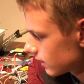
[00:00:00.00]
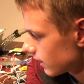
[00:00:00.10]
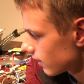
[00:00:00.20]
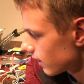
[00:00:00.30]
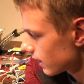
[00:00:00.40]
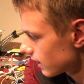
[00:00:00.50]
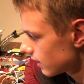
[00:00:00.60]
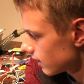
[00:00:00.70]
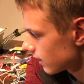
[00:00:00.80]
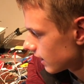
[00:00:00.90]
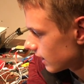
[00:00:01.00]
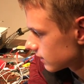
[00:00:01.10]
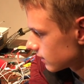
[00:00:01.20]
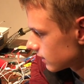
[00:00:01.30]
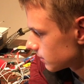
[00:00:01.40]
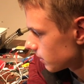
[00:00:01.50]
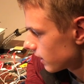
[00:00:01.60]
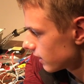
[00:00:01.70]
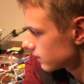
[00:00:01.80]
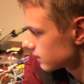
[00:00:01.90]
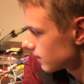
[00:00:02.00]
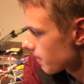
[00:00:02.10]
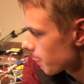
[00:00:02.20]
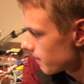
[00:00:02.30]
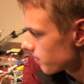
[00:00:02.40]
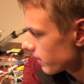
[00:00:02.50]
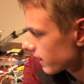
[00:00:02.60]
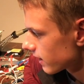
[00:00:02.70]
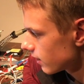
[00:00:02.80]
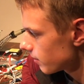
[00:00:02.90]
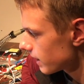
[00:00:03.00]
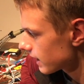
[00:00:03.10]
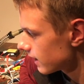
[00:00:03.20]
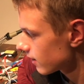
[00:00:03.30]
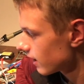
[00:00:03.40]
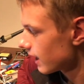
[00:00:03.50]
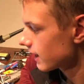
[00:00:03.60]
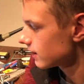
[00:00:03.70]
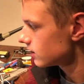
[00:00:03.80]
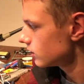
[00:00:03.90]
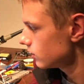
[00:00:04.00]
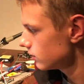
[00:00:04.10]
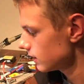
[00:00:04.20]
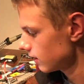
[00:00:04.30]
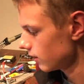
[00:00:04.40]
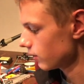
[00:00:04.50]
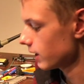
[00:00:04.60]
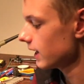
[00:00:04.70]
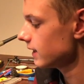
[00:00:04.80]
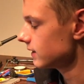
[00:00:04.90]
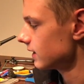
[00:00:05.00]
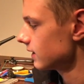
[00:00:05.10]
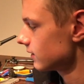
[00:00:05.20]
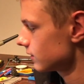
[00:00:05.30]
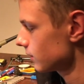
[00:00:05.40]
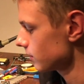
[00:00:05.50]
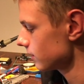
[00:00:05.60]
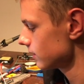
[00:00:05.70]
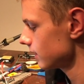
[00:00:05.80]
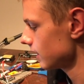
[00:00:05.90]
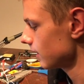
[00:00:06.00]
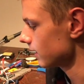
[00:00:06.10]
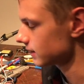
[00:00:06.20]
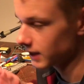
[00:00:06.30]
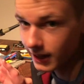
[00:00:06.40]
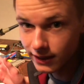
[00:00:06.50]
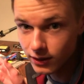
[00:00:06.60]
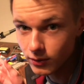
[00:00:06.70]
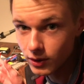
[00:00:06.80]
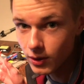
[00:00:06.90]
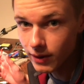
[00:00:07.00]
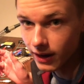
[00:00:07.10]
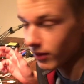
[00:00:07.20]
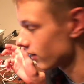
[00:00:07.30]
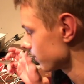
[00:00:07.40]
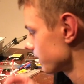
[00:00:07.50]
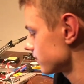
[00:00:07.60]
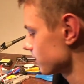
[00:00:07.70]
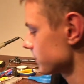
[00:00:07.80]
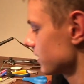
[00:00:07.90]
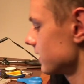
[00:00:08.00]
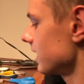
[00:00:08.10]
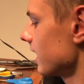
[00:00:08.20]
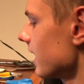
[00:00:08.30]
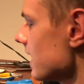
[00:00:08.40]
here, I can cancel this playlist. And I can go back here, I can choose a location. So say I don't know how long my trip's going to take,